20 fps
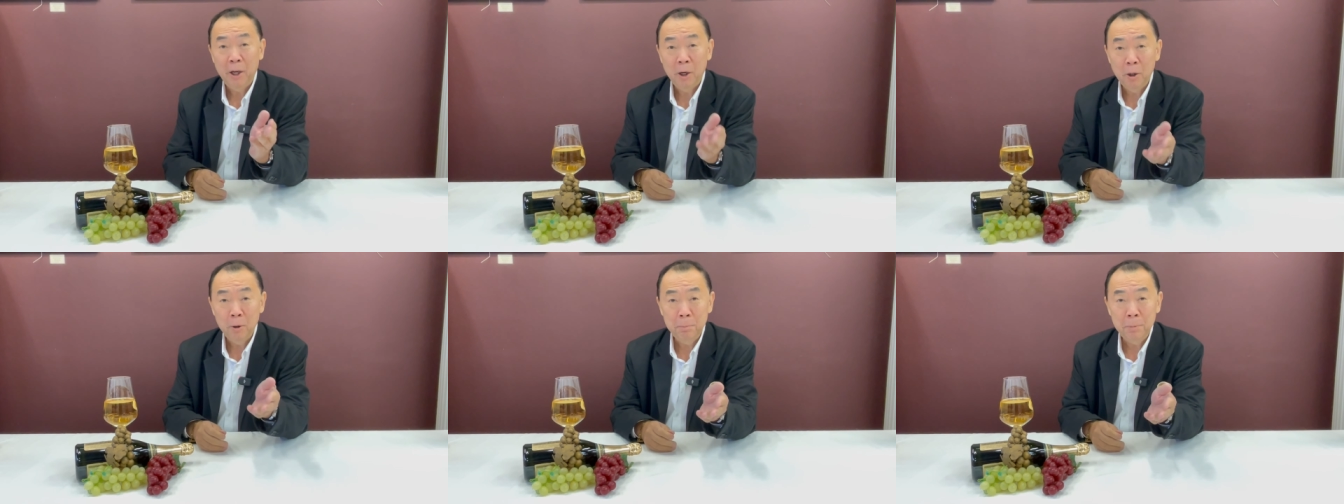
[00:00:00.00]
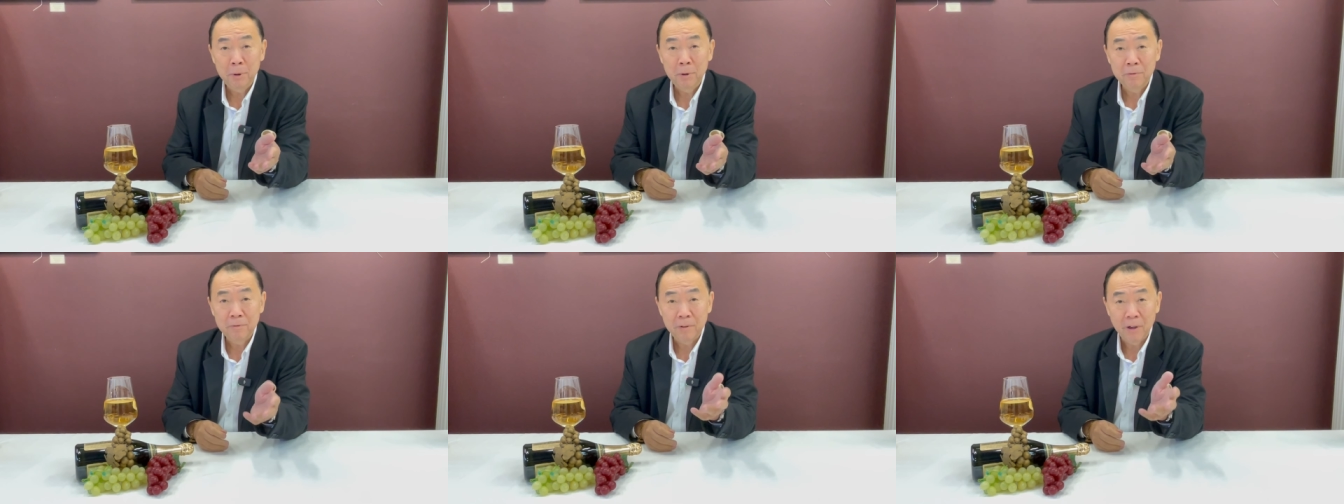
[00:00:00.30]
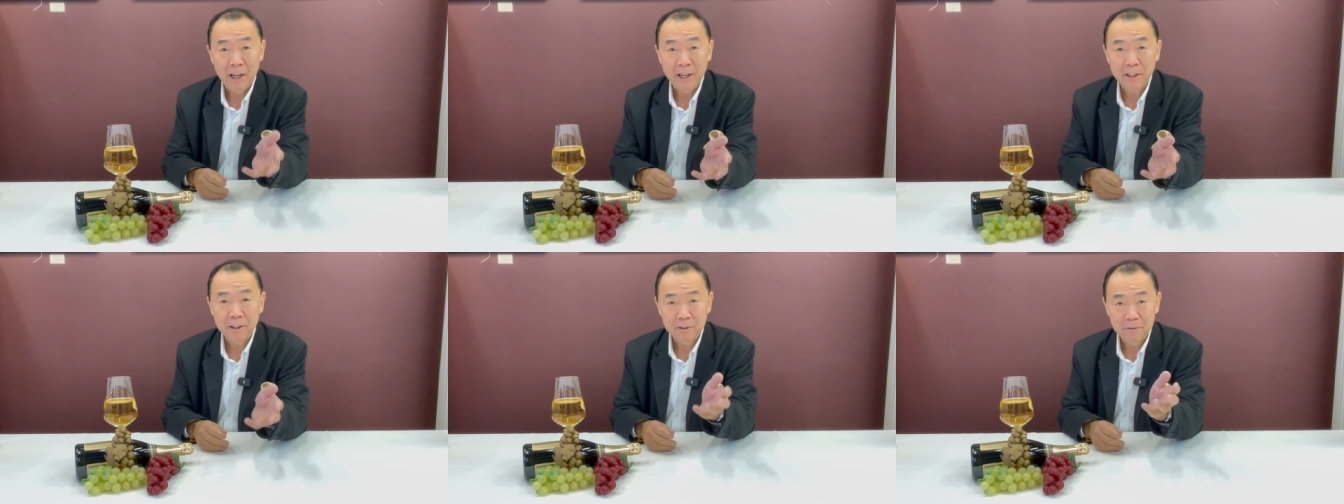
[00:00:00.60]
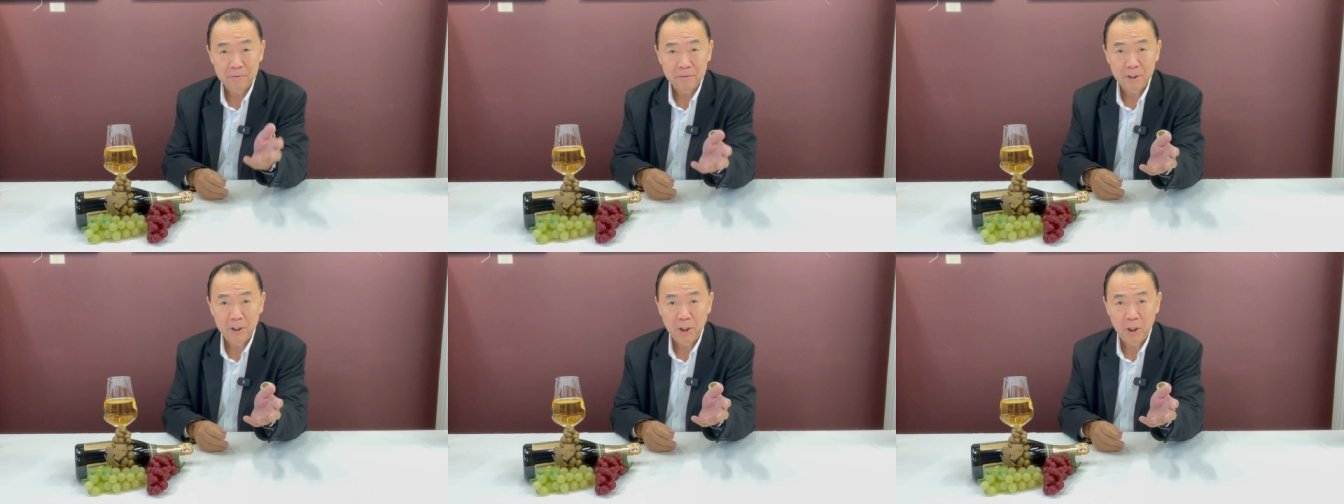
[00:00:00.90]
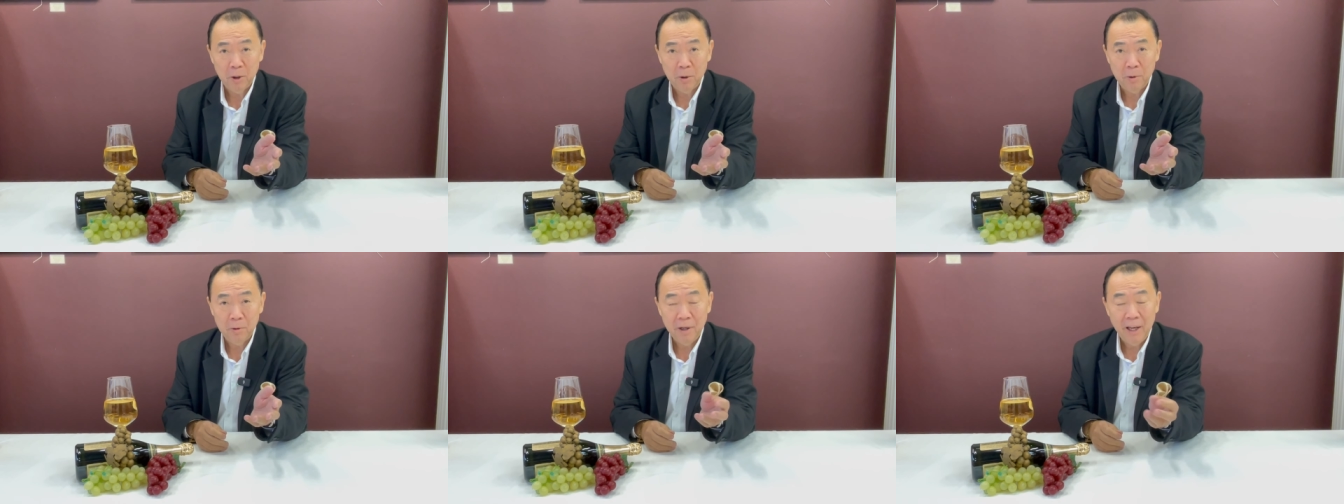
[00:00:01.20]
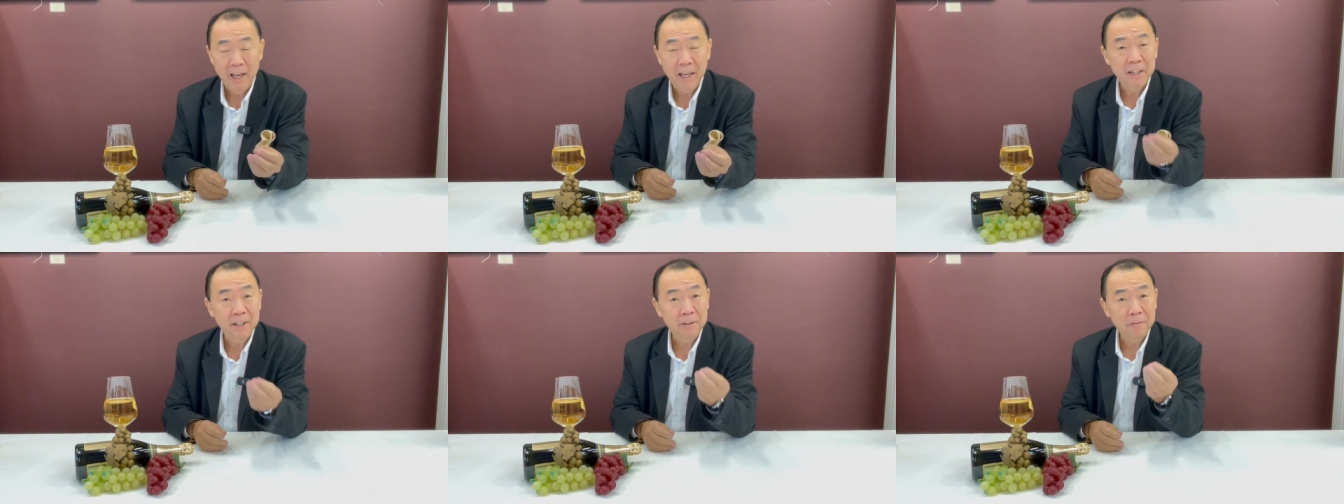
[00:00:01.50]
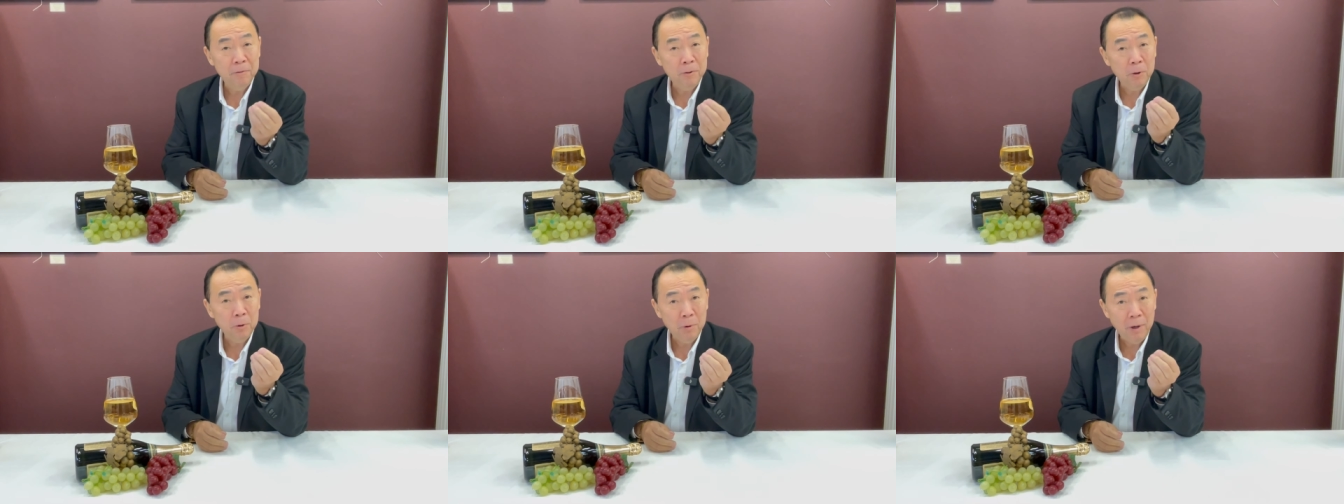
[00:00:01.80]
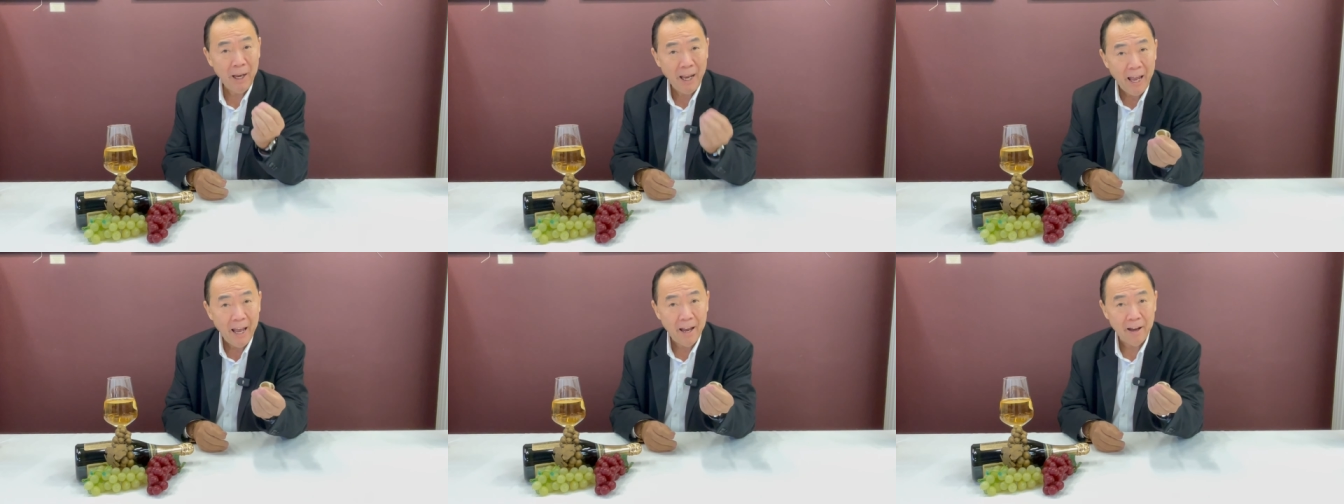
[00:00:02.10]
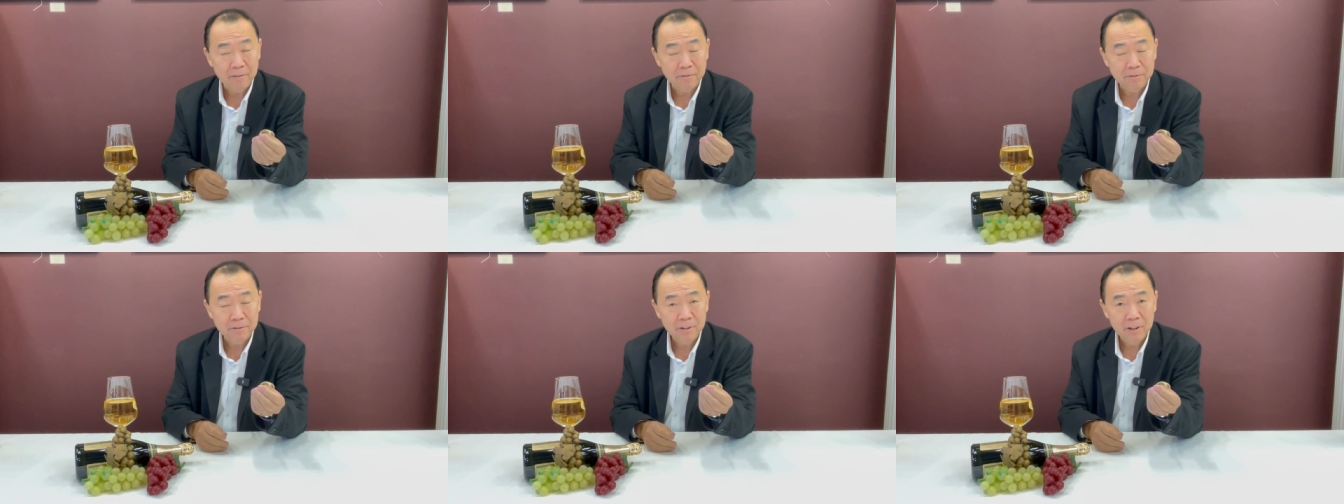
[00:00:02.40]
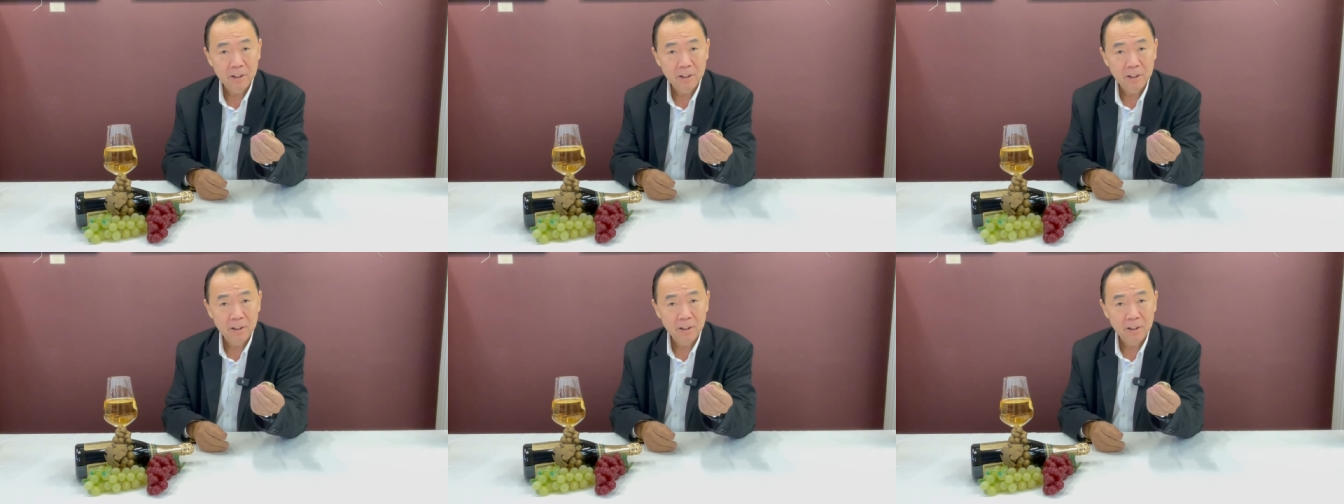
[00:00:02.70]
hope you've liked the video, and if you have,